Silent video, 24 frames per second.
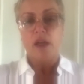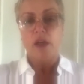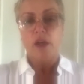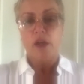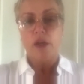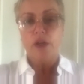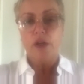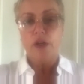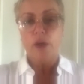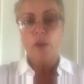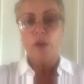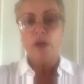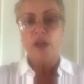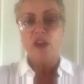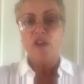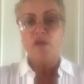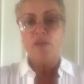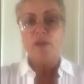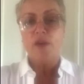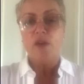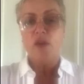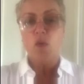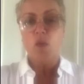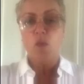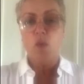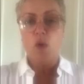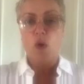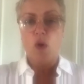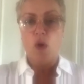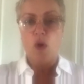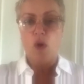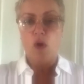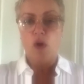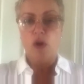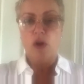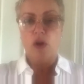you know, give me the
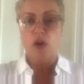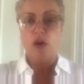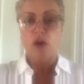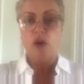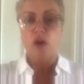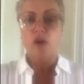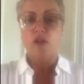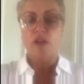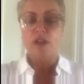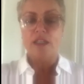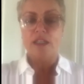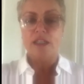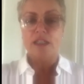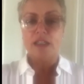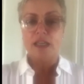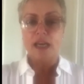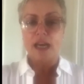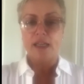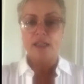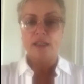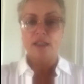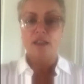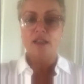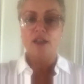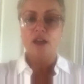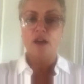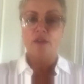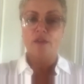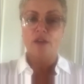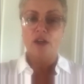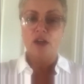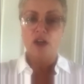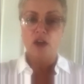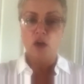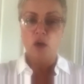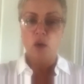walk or the stance of a
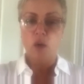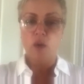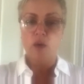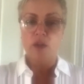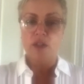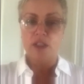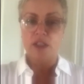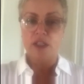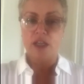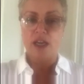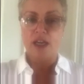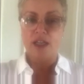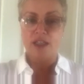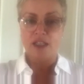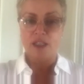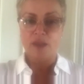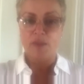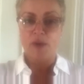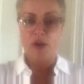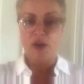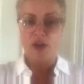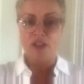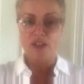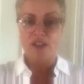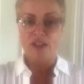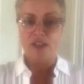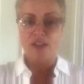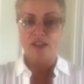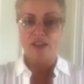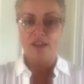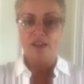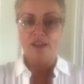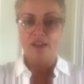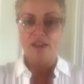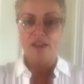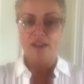low status person.
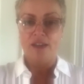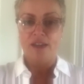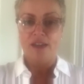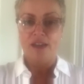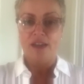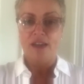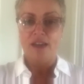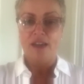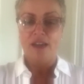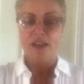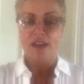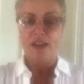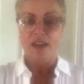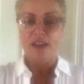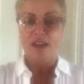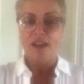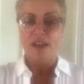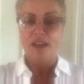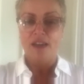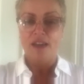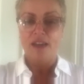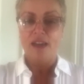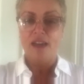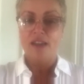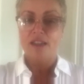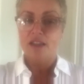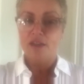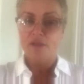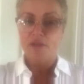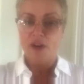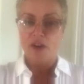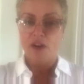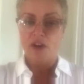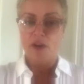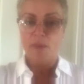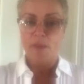And
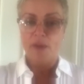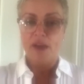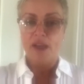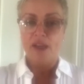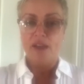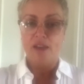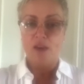invariably